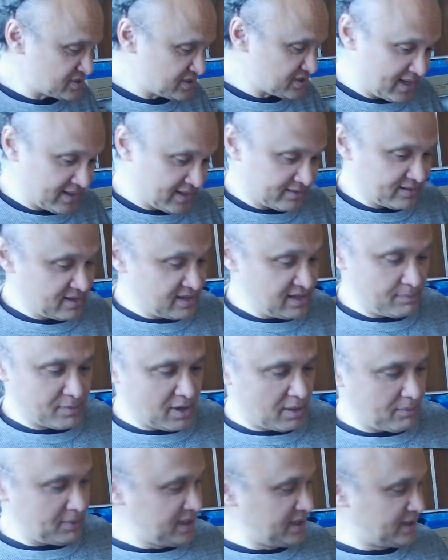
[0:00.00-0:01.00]
that keep
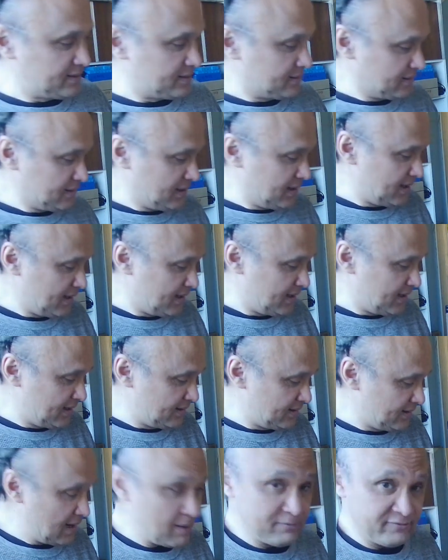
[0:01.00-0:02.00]
coming in,
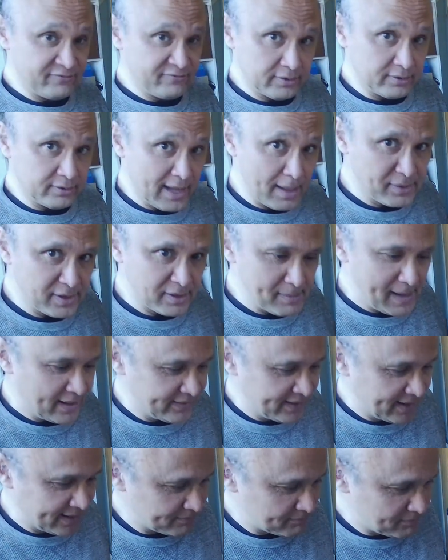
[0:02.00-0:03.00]
and I'm very happy about
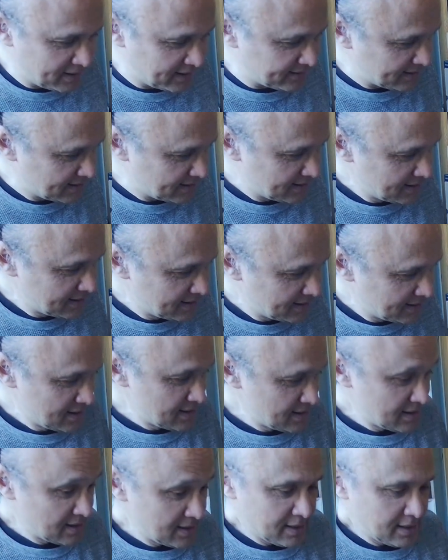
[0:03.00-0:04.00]
that. But
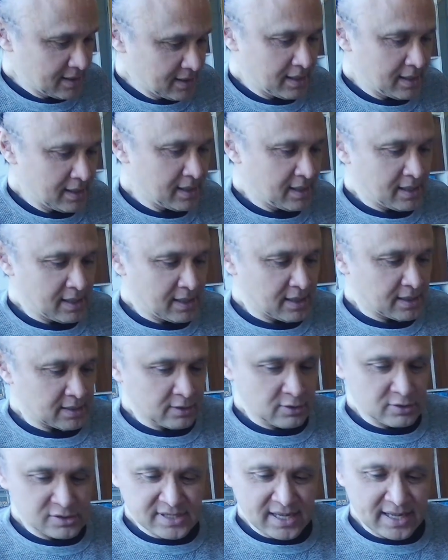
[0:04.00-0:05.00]
it
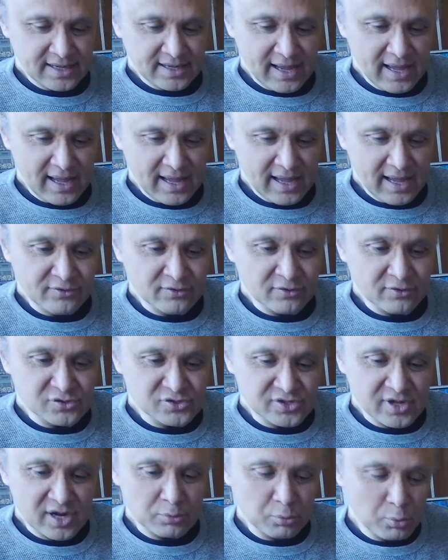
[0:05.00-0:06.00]
looks like I have to
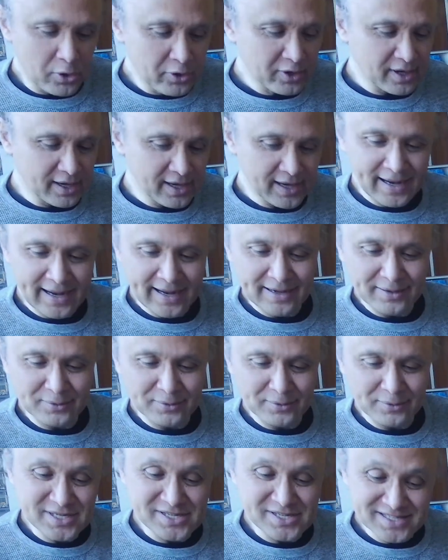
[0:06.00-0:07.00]
start working again,
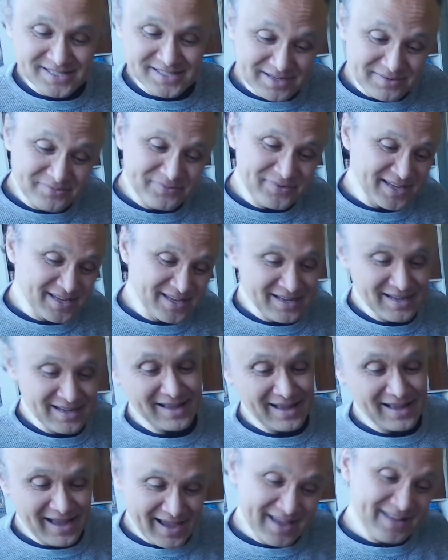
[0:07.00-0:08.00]
which is something
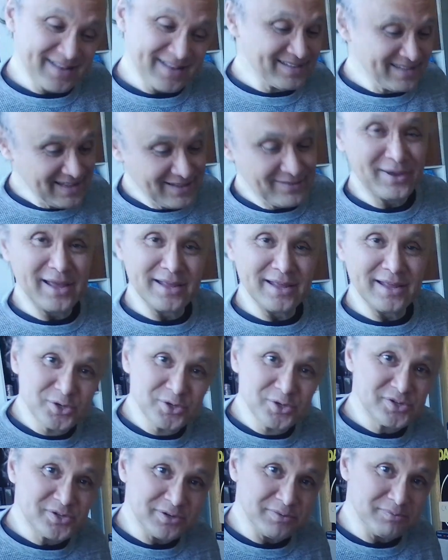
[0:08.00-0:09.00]
I need to get
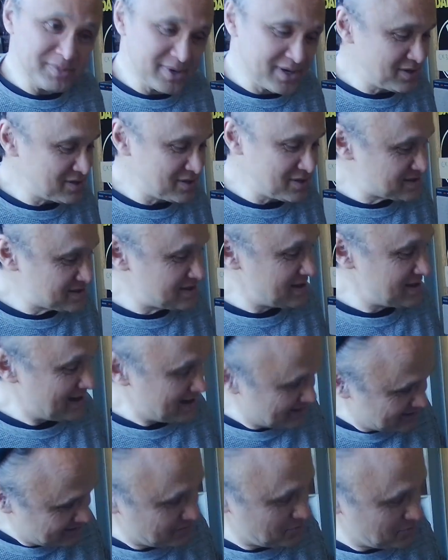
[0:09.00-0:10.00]
used to, because
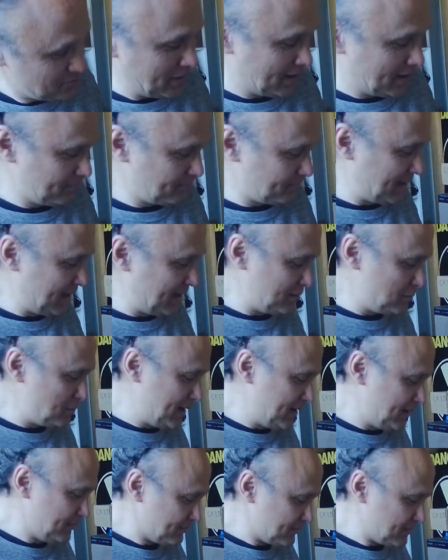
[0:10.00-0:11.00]
well,
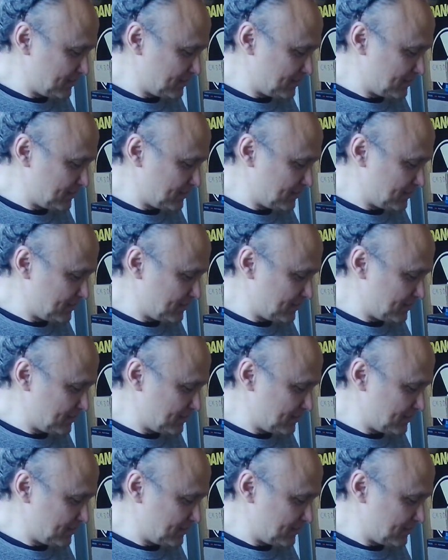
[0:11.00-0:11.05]
anyway,